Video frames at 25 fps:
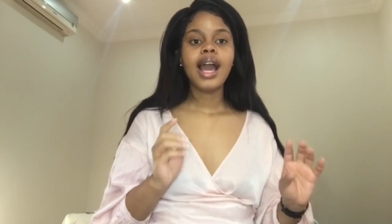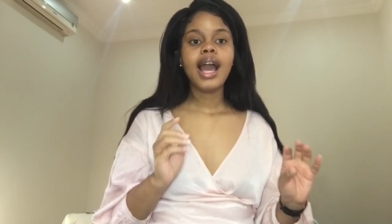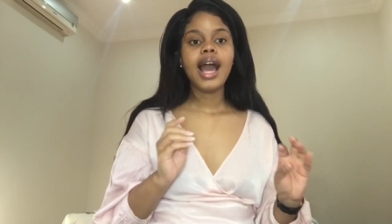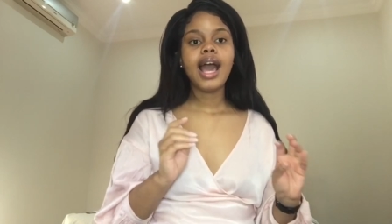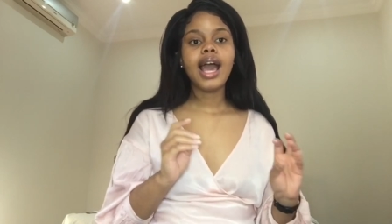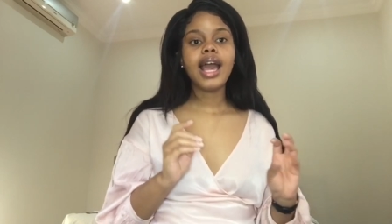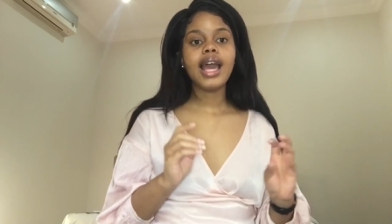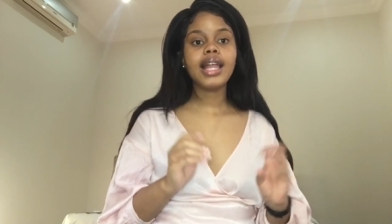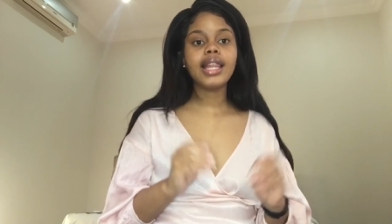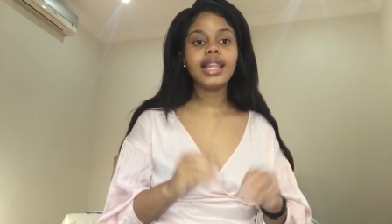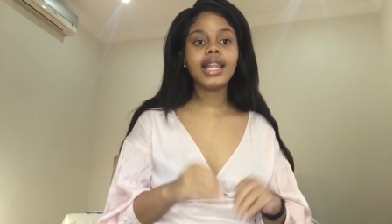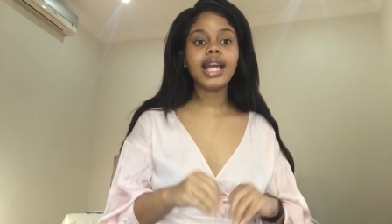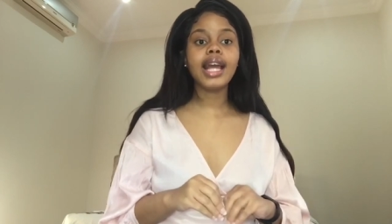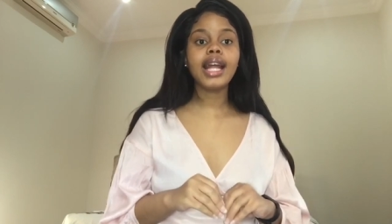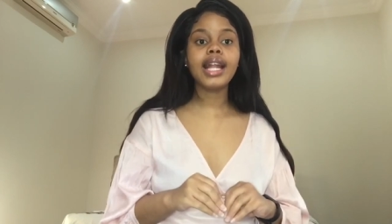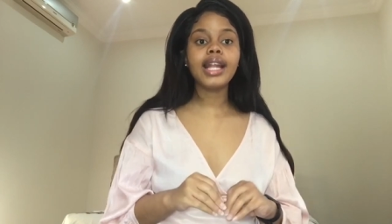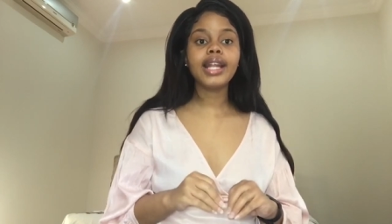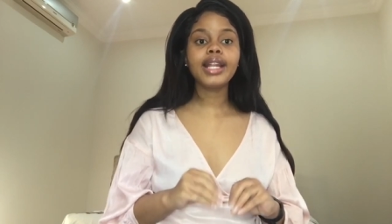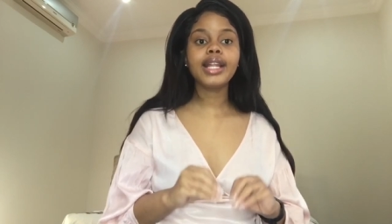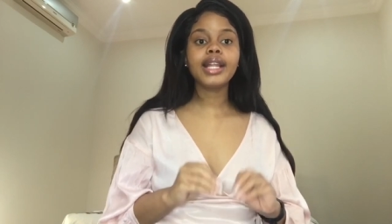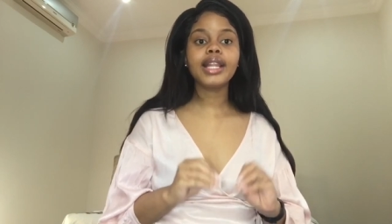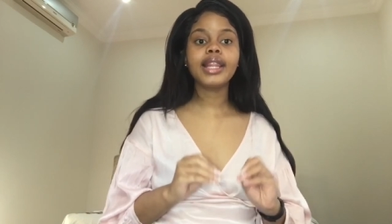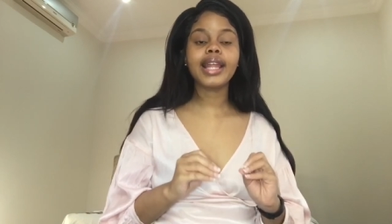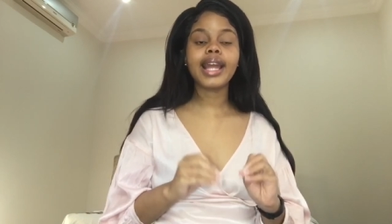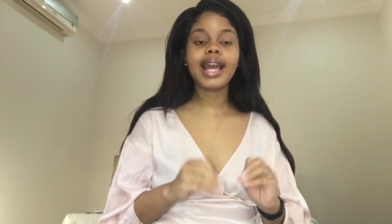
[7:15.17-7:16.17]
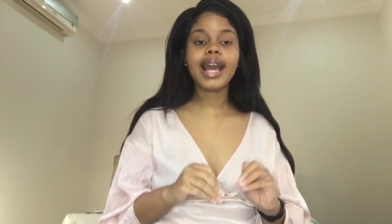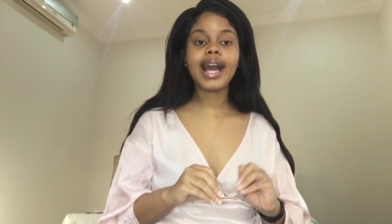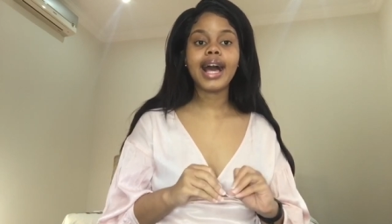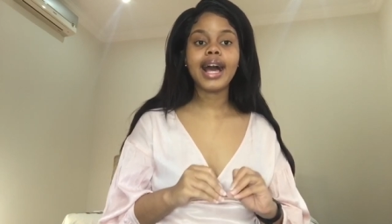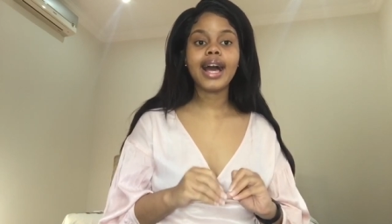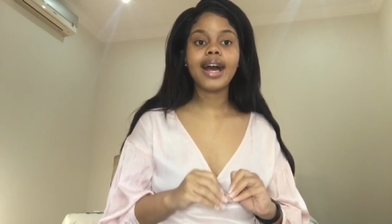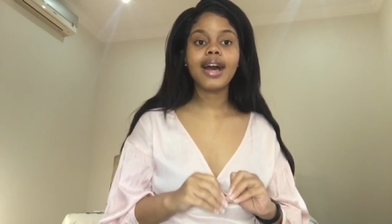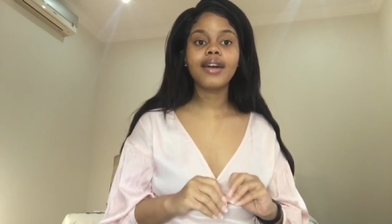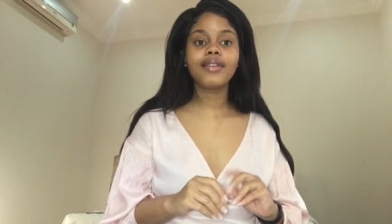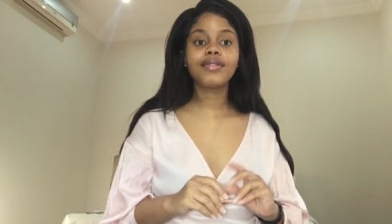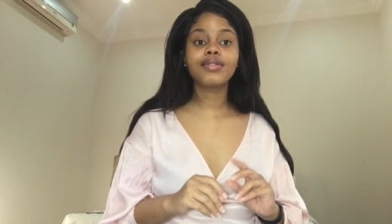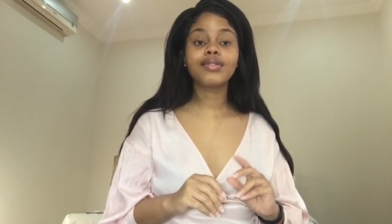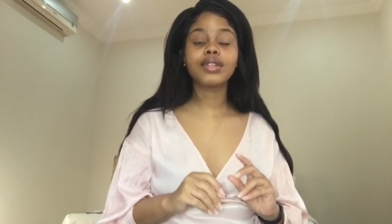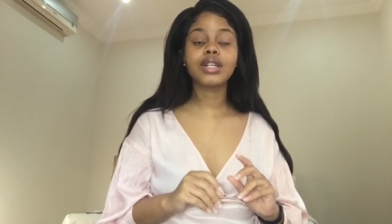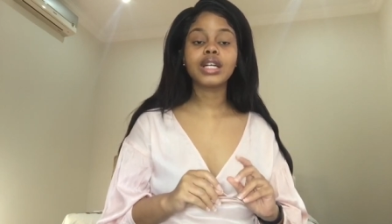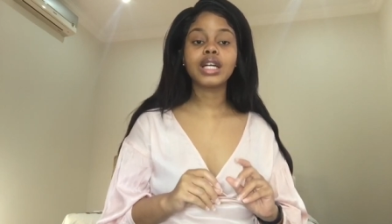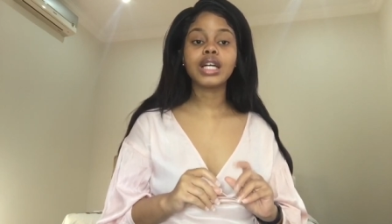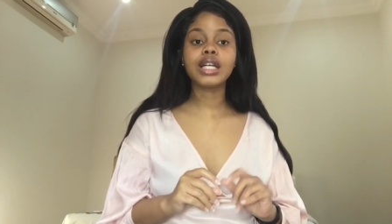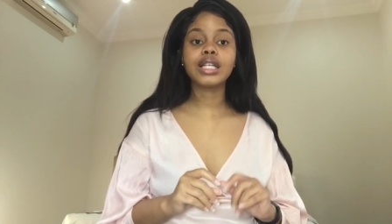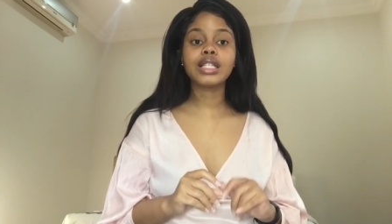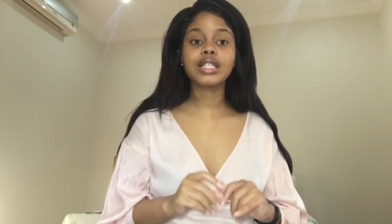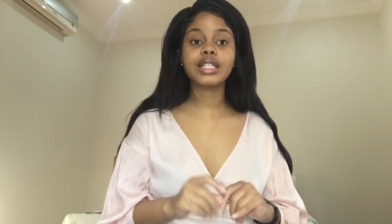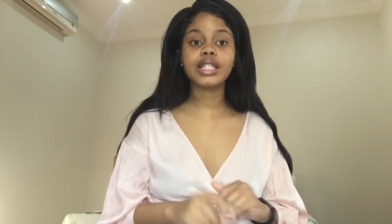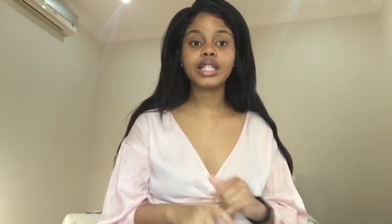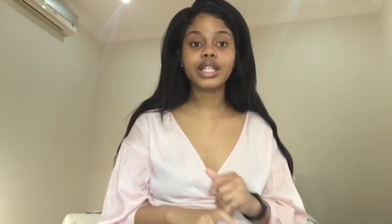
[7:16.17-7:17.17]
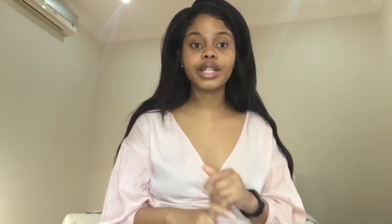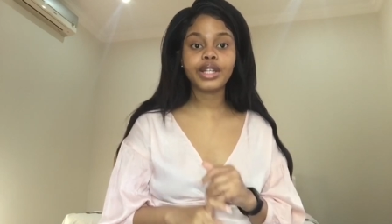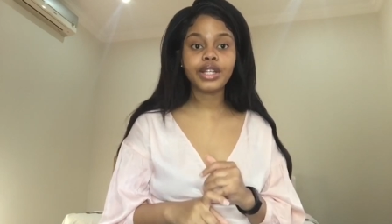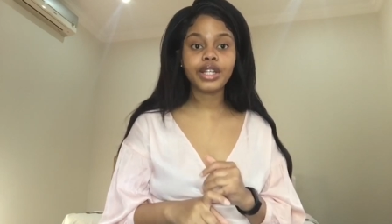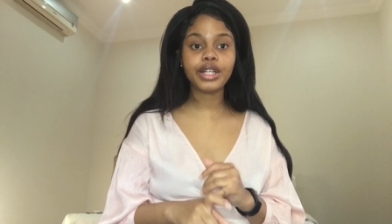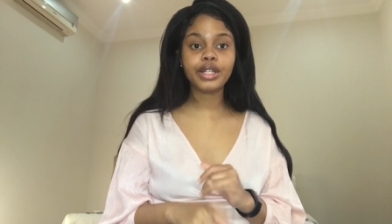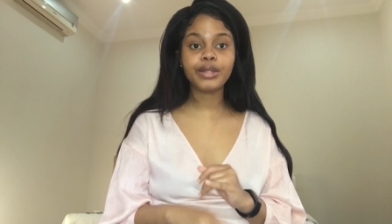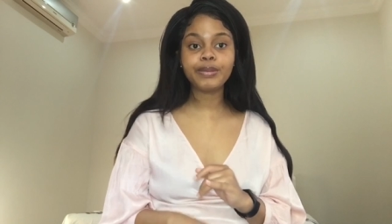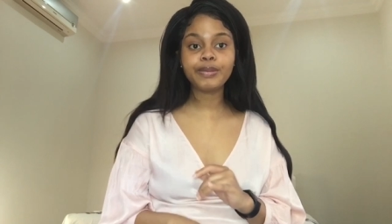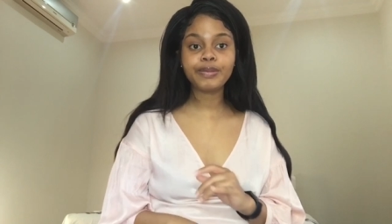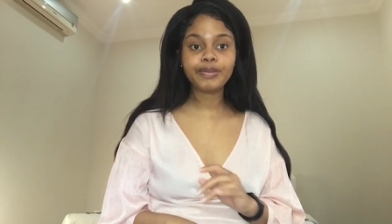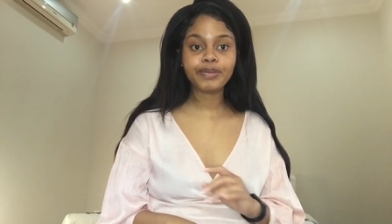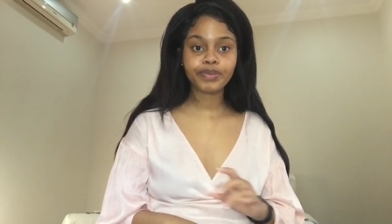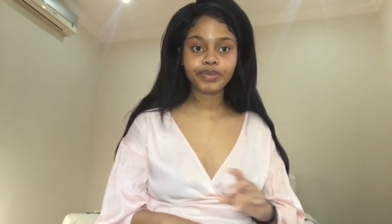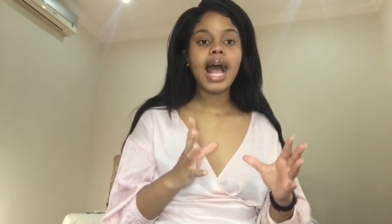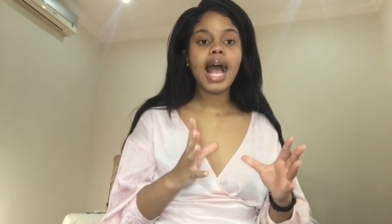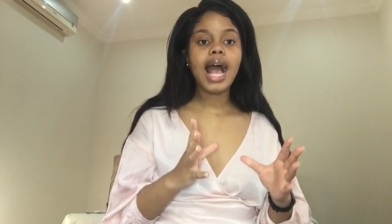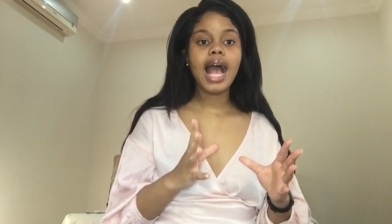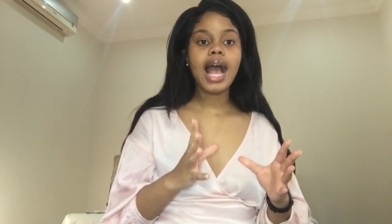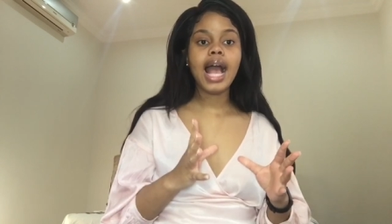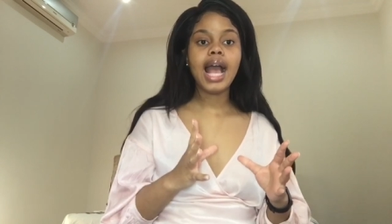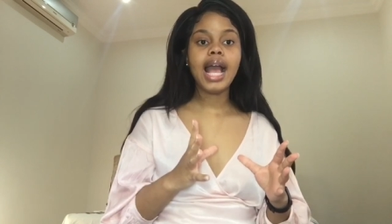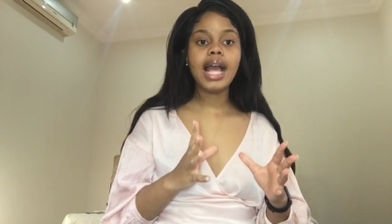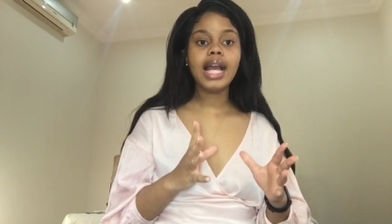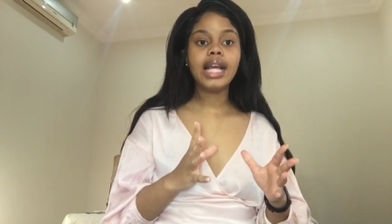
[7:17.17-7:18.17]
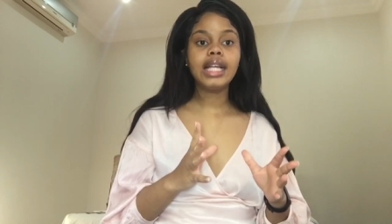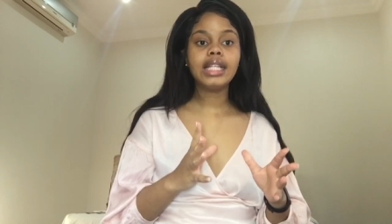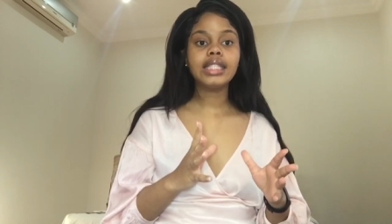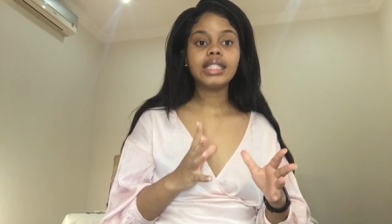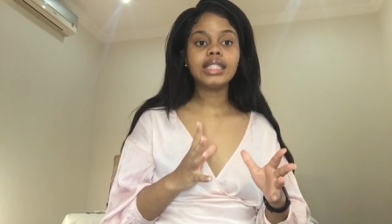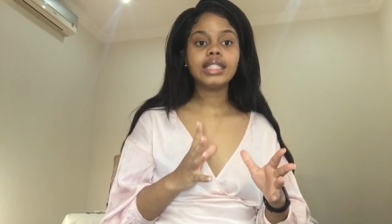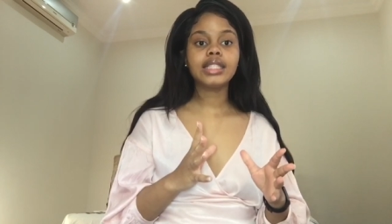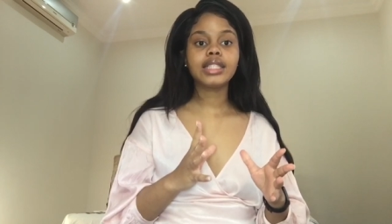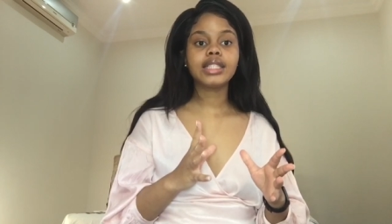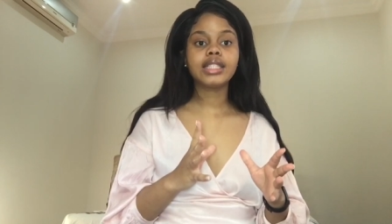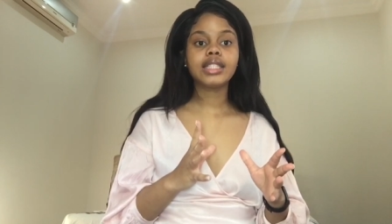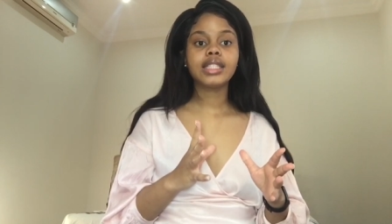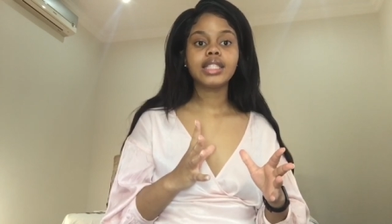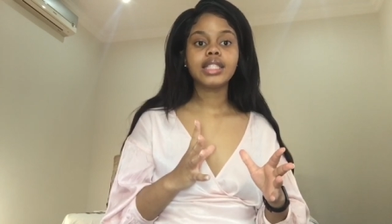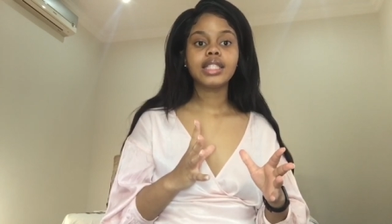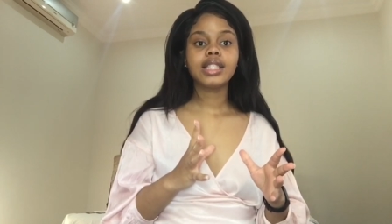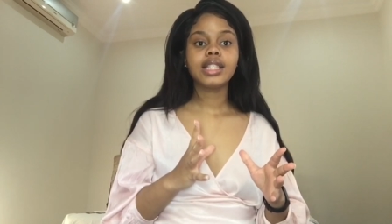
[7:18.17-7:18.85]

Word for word: And then they have a serum and